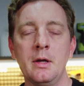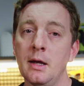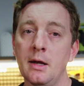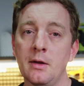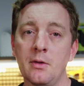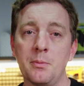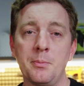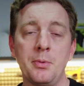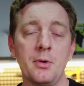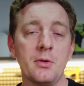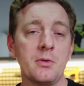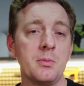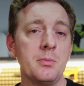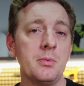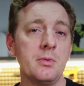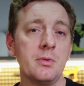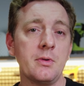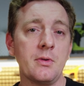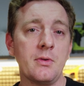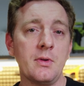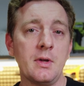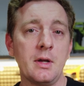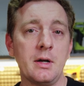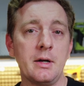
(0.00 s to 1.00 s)
It's possible
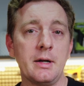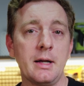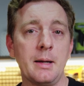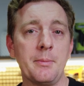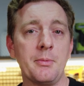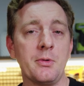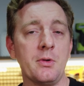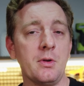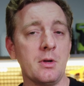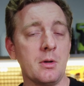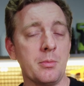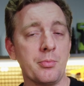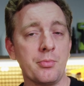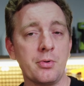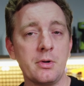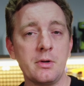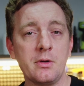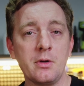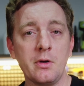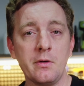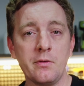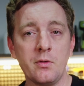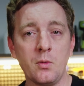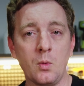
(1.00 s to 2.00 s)
to set it up so you can
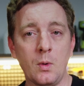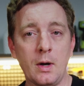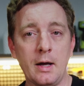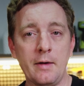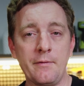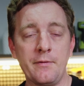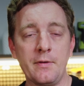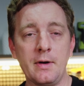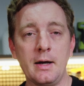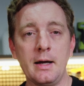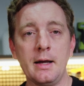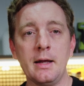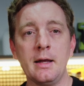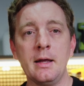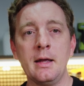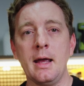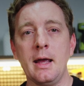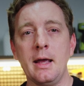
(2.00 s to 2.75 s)
print over Wi-Fi,